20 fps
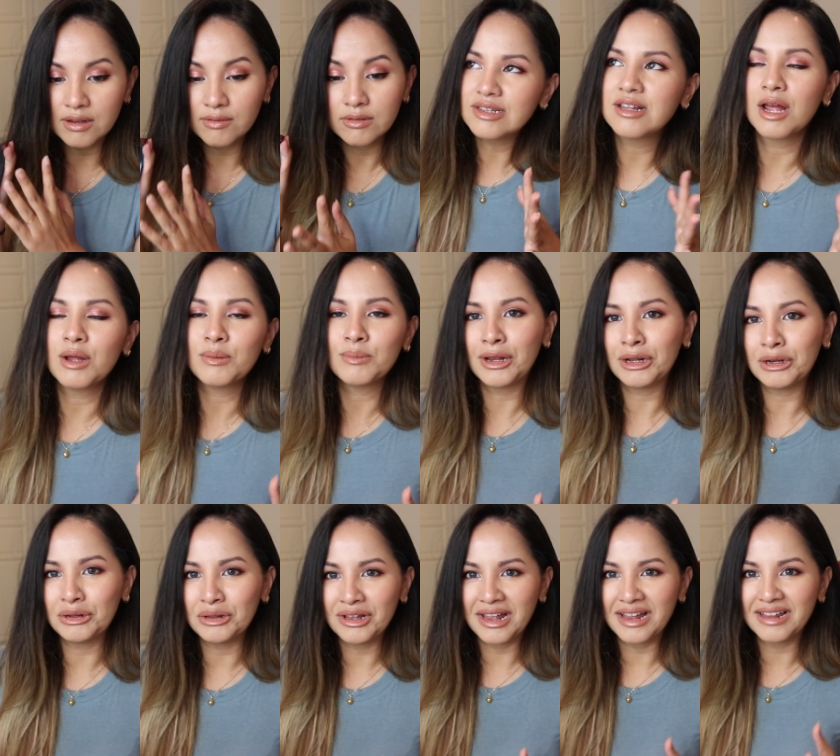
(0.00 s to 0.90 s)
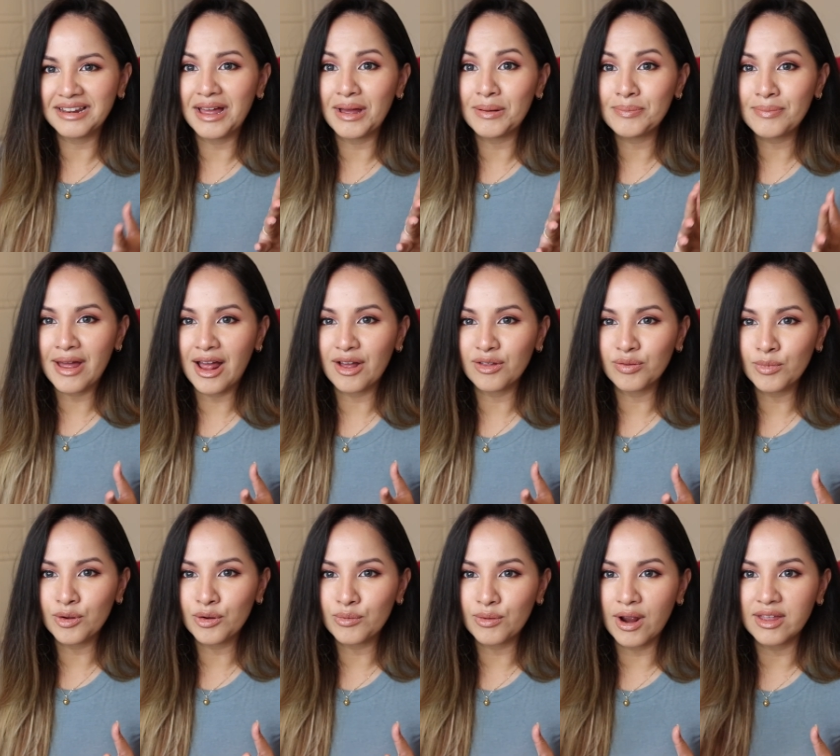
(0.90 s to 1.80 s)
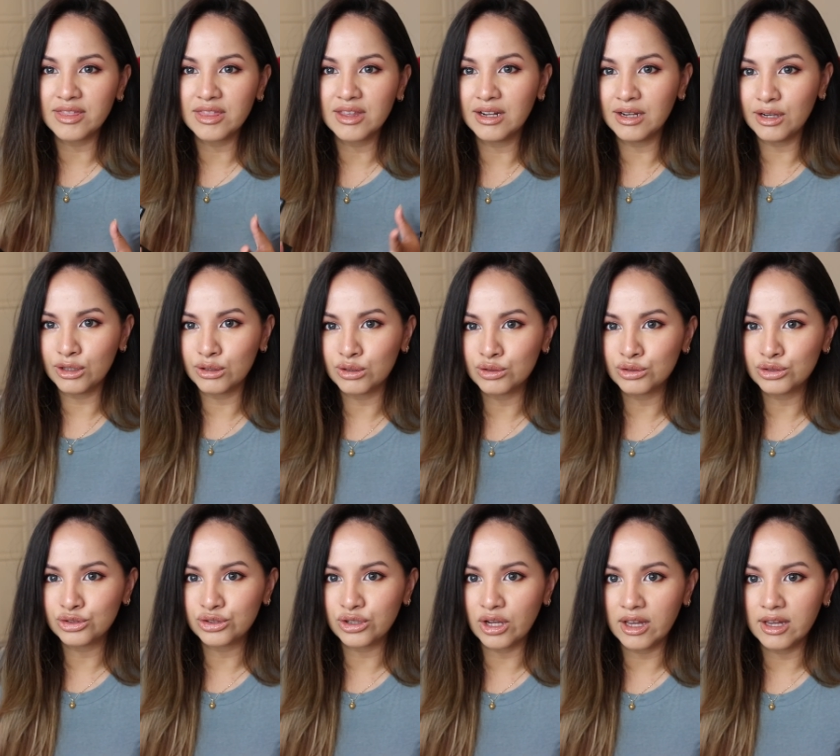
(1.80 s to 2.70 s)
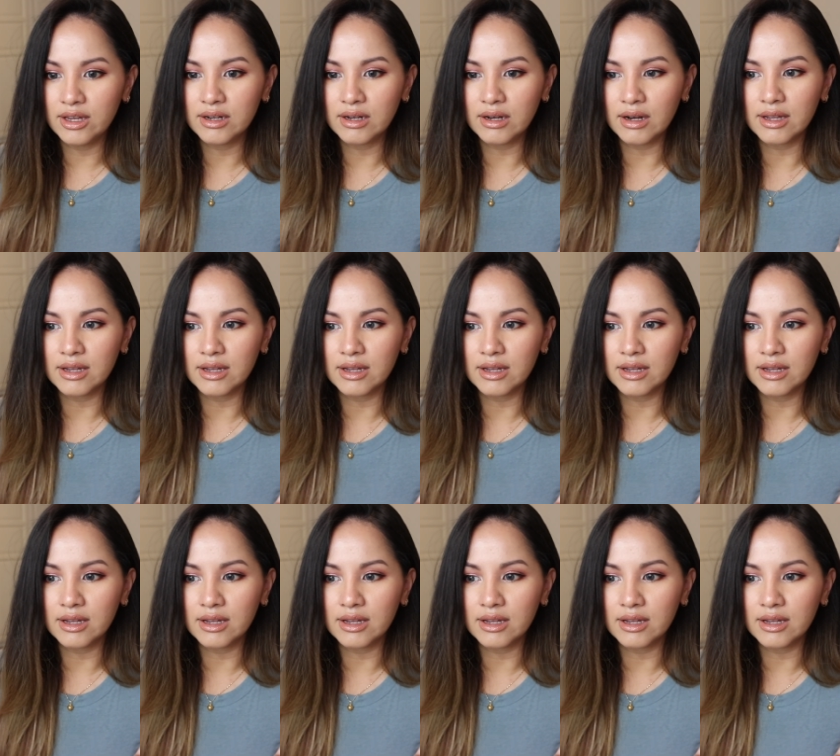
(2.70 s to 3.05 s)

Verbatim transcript: Every time I look at a Pat McGrath glitter shade,